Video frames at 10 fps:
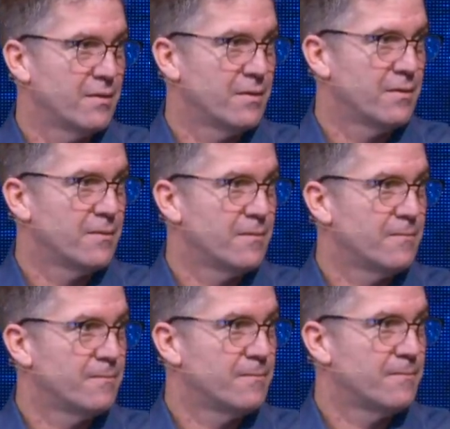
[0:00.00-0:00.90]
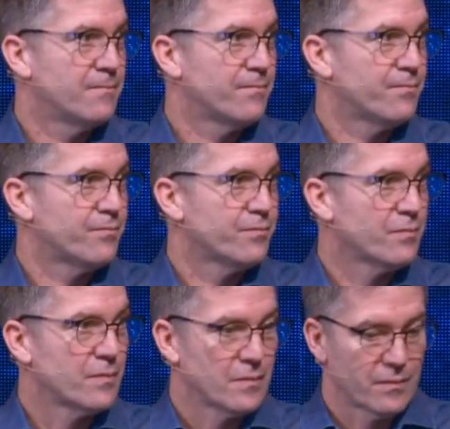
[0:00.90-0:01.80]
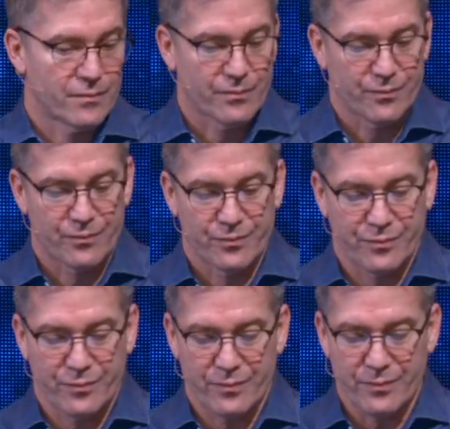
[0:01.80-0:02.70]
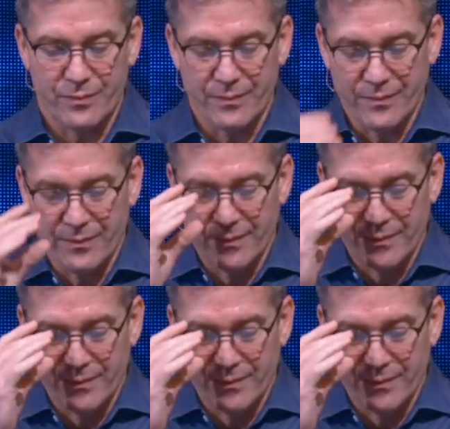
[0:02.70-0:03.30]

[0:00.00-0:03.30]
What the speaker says: No one is speaking in this clip.